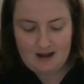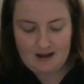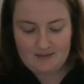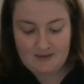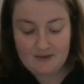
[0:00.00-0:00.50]

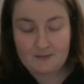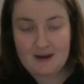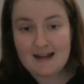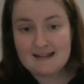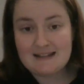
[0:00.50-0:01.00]
The
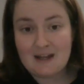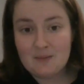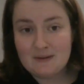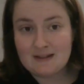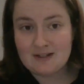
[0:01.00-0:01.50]
rat
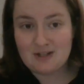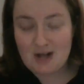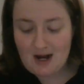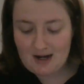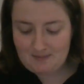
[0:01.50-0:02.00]
dealt with the
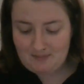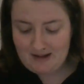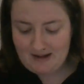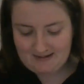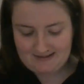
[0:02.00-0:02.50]
shock
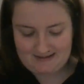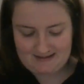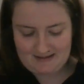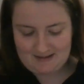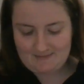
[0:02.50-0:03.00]
because
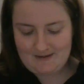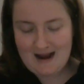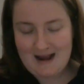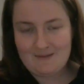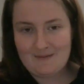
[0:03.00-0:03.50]
the
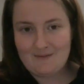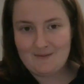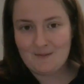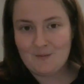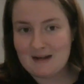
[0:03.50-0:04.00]
rat
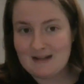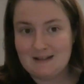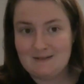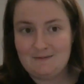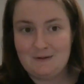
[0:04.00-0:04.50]

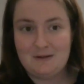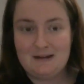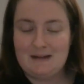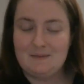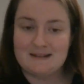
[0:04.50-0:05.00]
wanted the food
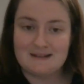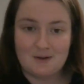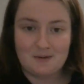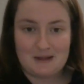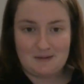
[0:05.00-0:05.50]
and it was the
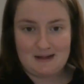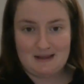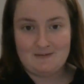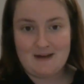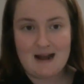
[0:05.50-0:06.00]
only way
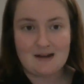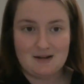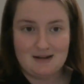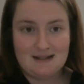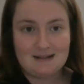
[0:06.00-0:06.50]
the rat
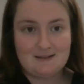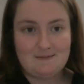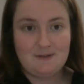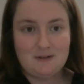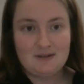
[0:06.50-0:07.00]
could get the
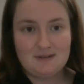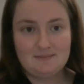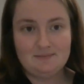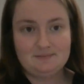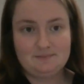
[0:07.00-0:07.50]
food.
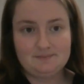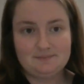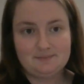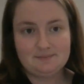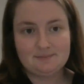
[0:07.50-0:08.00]

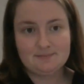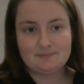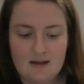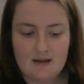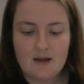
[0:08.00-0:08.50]

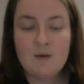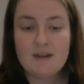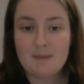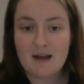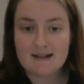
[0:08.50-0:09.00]

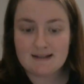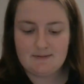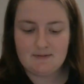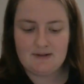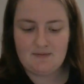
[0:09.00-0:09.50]
With
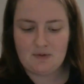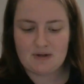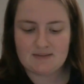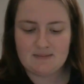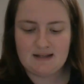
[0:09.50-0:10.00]
positive
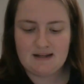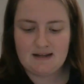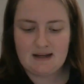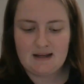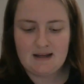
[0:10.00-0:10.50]

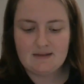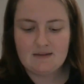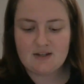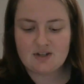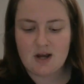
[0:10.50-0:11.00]
reinforcement,
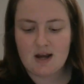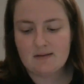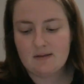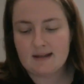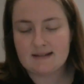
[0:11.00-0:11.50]
the
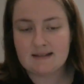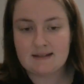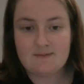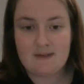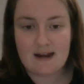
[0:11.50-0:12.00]
shock lost
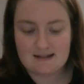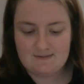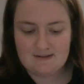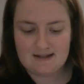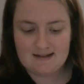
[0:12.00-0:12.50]
its
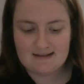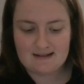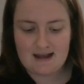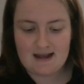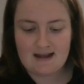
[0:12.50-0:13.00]

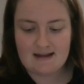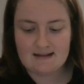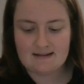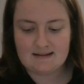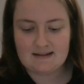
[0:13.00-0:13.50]
effectiveness
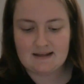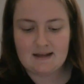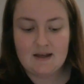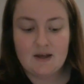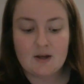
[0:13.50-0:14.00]
as
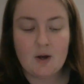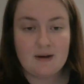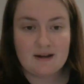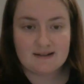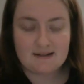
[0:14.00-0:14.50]

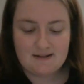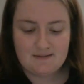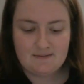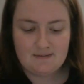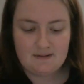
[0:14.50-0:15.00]

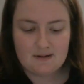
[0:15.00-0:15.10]
coercive,